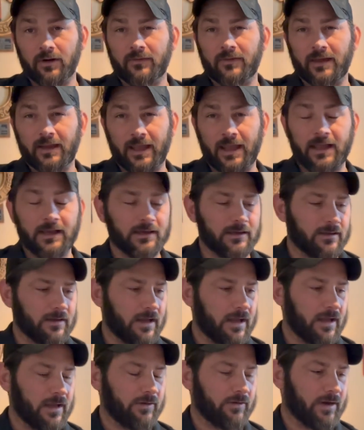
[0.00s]
I think
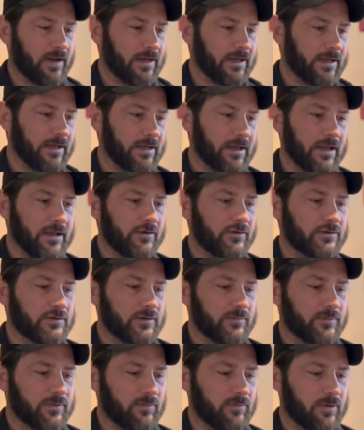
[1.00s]
89 or 88 or
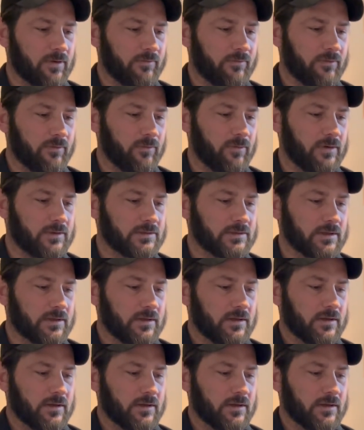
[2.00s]
something, whatever it was.